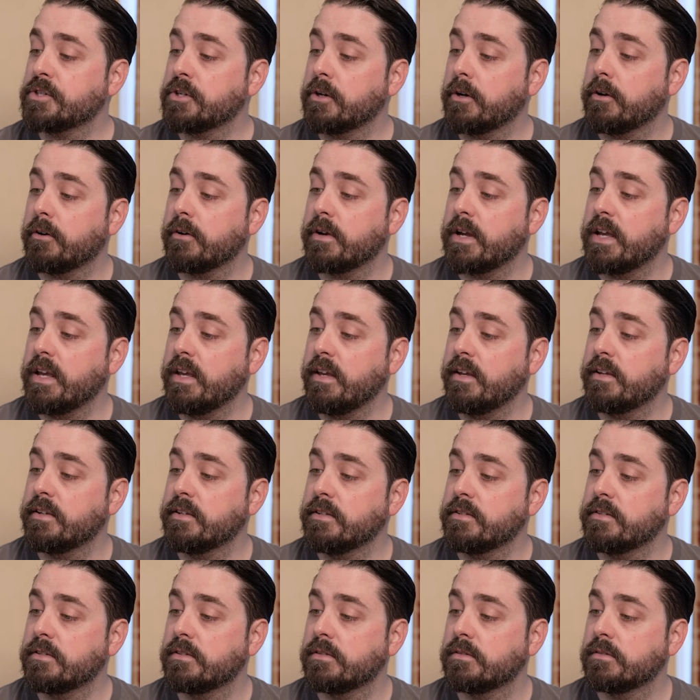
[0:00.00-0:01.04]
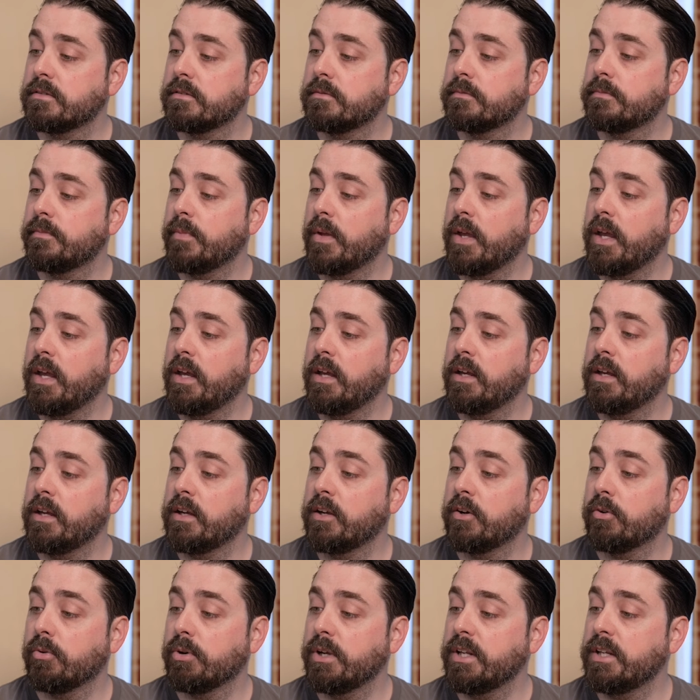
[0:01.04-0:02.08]
sugar is an
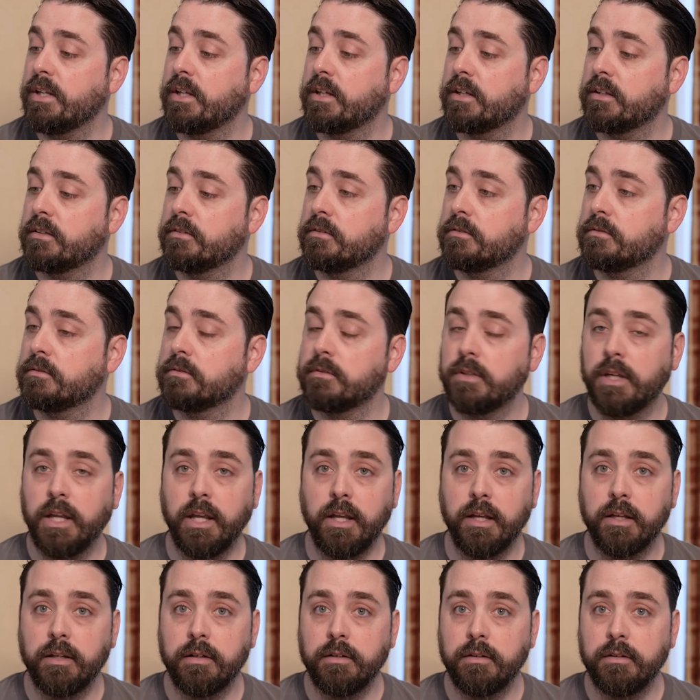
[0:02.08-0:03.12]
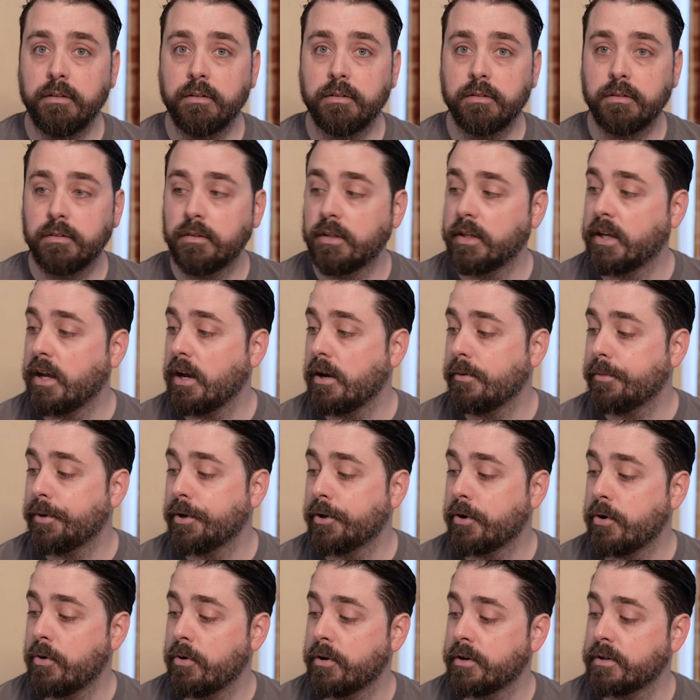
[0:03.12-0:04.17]
ingredient in the
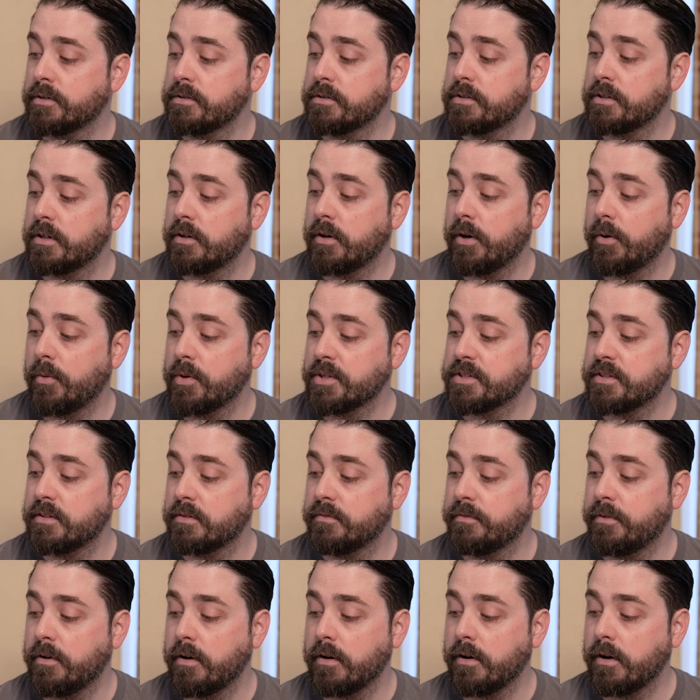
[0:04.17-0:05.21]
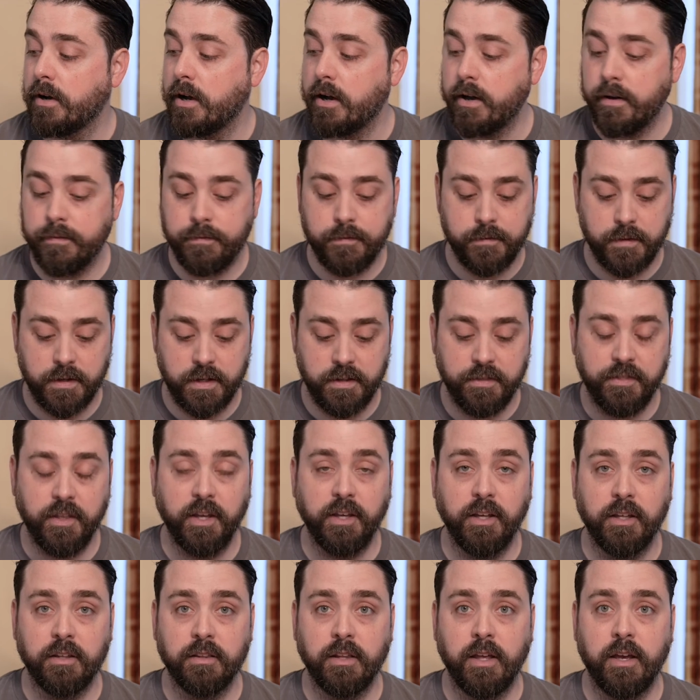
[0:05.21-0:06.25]
caramel corn, so I wasn't far off in
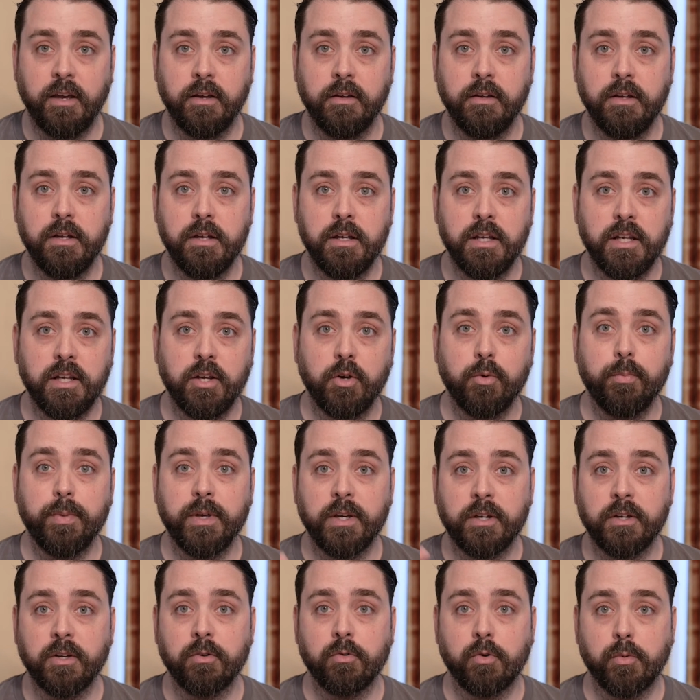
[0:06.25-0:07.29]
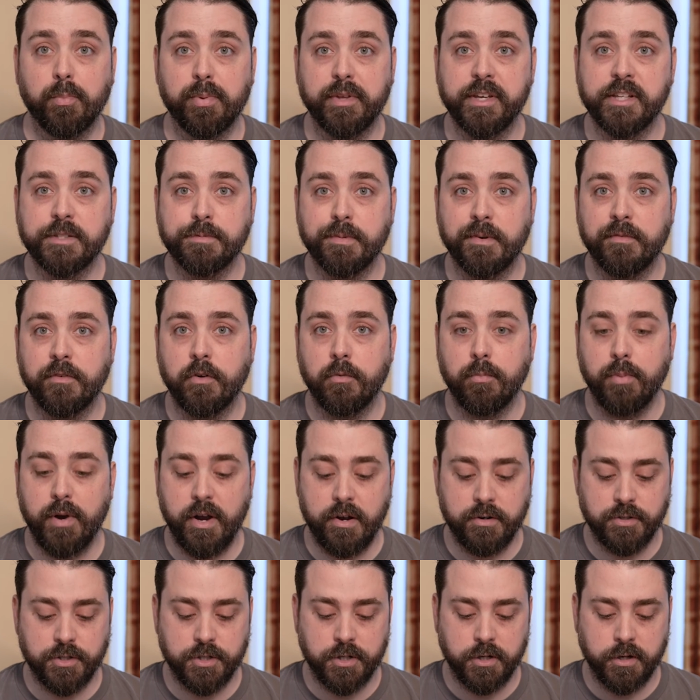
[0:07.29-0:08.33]
thinking that it would be a good replacement for
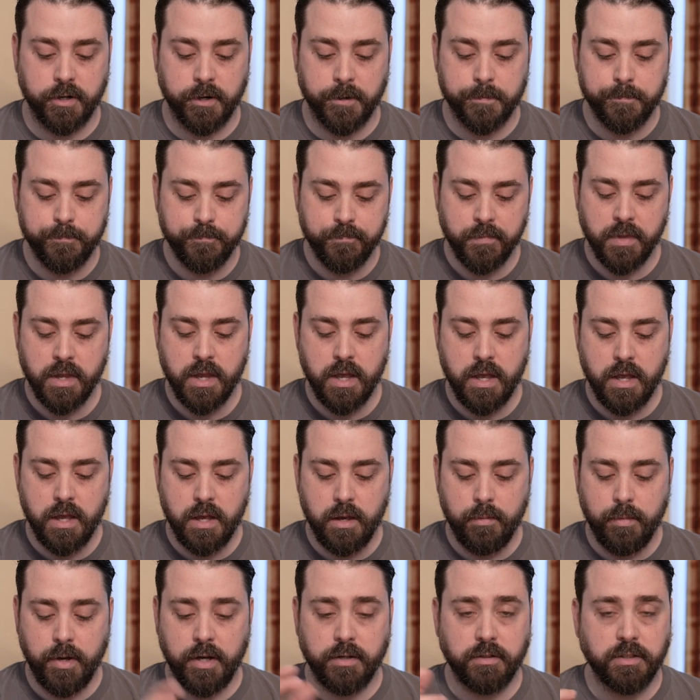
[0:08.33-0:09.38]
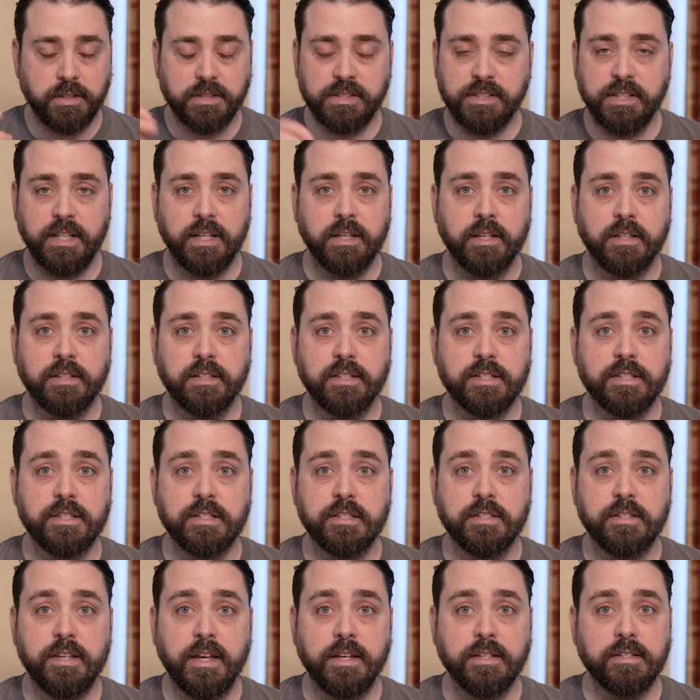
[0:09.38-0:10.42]
brown sugar. But let's see, does
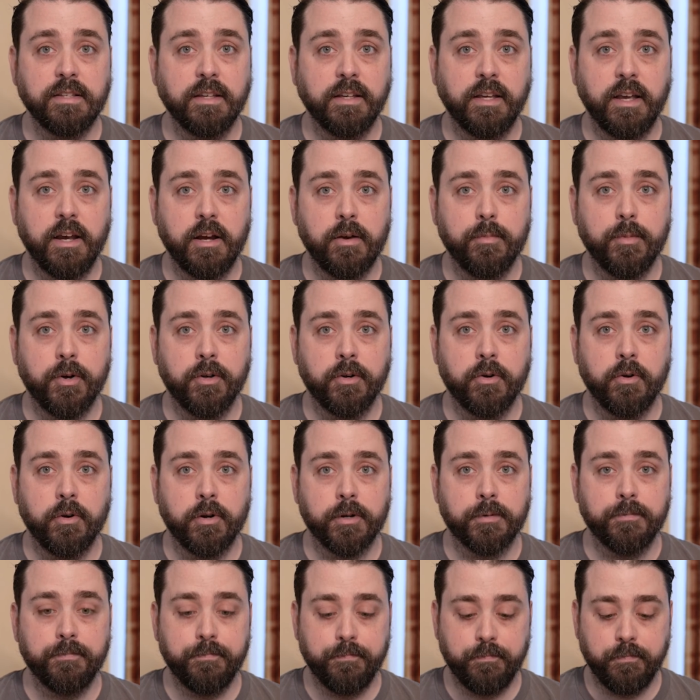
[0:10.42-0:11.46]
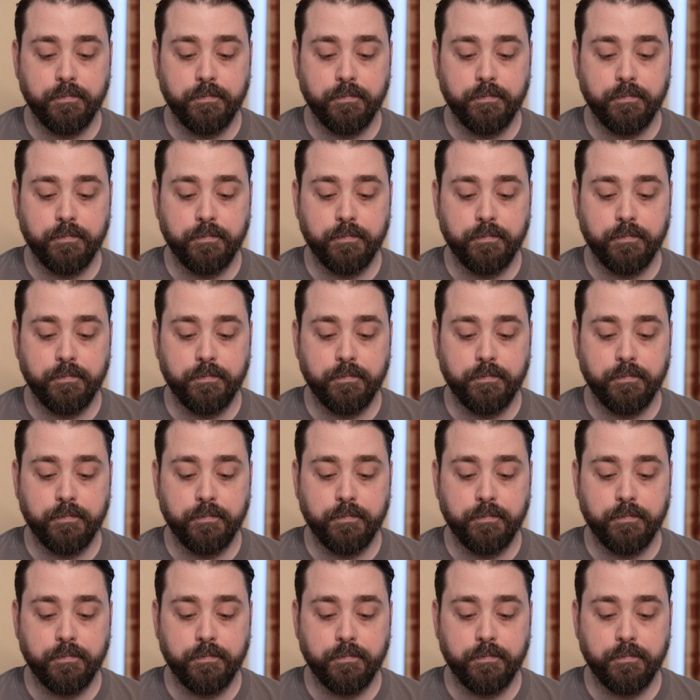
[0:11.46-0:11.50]
this taste like caramel corn?